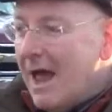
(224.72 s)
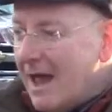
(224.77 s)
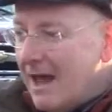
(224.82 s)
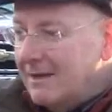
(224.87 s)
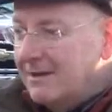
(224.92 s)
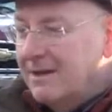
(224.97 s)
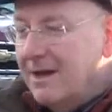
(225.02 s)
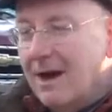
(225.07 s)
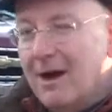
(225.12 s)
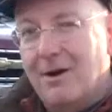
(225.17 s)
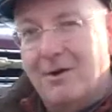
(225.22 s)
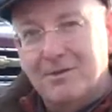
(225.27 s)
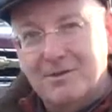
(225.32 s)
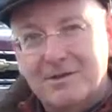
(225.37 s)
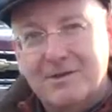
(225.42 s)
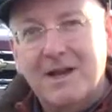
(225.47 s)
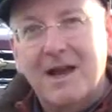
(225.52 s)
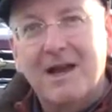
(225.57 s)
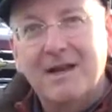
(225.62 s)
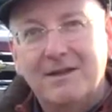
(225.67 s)
it
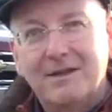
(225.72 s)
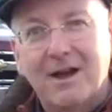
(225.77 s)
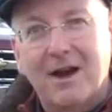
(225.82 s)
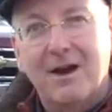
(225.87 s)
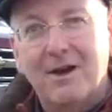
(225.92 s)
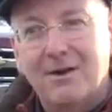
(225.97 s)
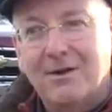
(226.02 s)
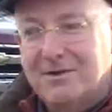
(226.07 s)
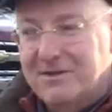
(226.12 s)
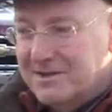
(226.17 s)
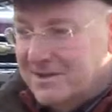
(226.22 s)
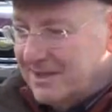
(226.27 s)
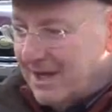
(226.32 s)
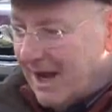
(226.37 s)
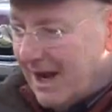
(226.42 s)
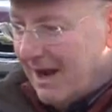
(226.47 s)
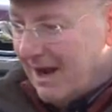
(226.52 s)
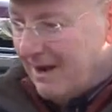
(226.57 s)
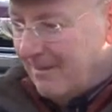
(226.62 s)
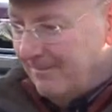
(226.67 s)
goes. It goes.
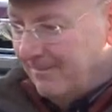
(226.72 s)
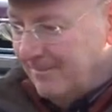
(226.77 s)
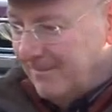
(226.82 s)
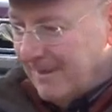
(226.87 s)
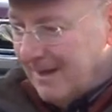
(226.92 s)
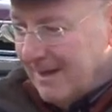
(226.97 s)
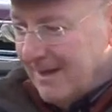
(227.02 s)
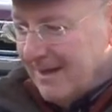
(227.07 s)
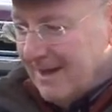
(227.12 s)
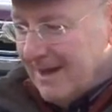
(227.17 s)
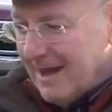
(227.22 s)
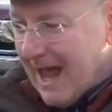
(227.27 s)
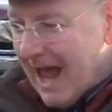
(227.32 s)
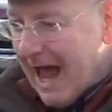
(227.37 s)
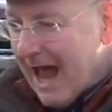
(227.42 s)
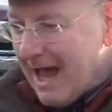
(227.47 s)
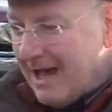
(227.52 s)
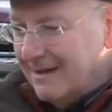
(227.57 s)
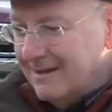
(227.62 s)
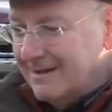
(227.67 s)

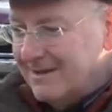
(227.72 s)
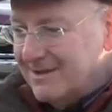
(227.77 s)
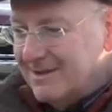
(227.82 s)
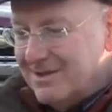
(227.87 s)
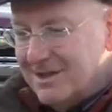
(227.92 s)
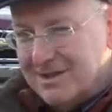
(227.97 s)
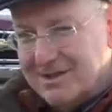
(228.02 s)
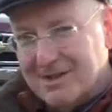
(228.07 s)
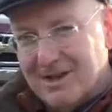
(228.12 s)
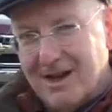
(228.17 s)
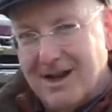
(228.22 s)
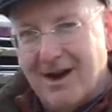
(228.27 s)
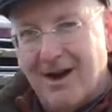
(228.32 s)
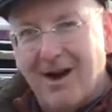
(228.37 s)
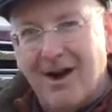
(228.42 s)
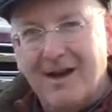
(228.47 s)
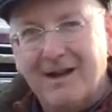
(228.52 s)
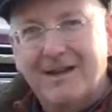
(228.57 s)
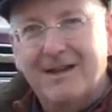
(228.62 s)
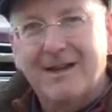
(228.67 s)
And just
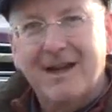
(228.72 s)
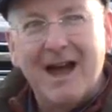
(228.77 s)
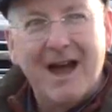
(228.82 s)
like